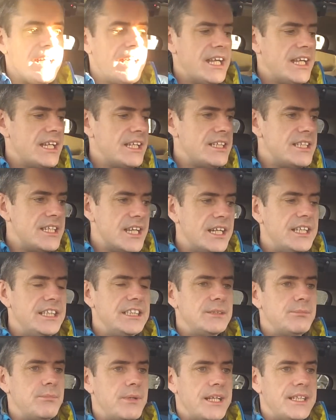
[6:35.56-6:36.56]
a
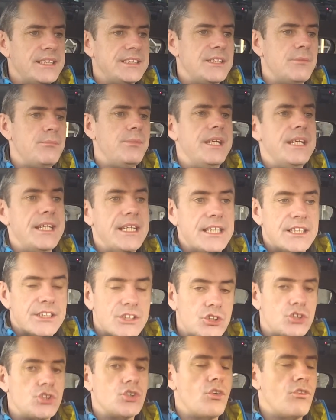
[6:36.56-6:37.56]
nice place to be
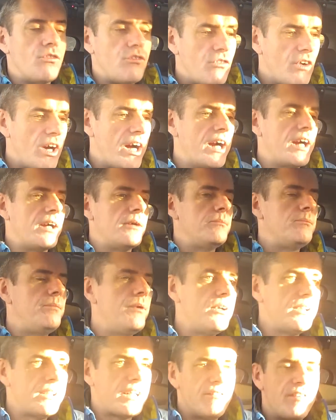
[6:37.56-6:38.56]
so far.
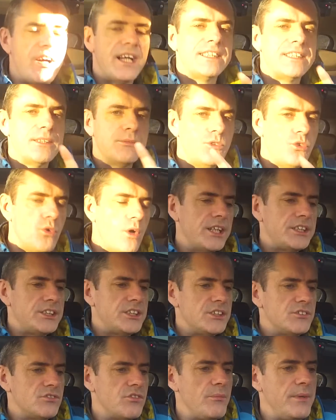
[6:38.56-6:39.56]
But I've had some
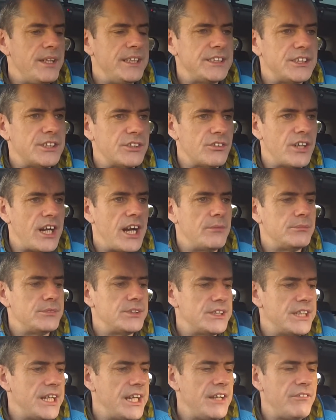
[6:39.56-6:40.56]
questions from Instagram
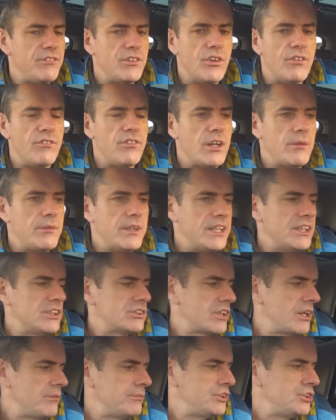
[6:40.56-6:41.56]
today. If you don't follow me on
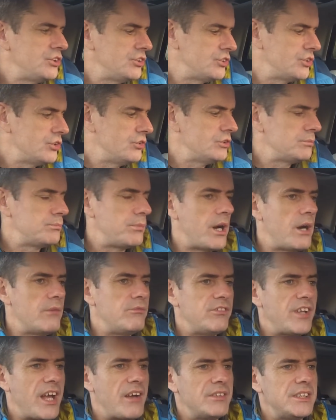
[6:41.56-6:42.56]
Instagram, you should do. It's
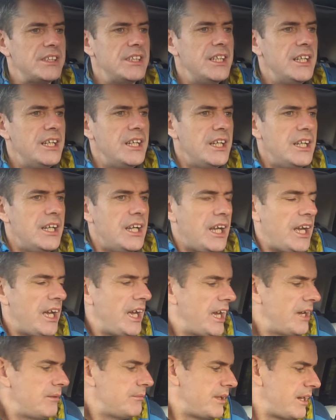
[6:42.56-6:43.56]
Bob Flavin
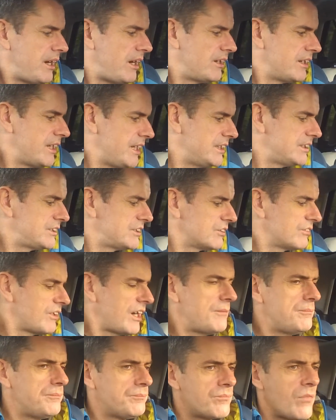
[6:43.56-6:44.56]
on
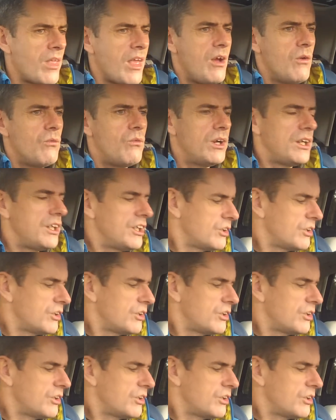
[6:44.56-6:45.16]
Instagram. One of the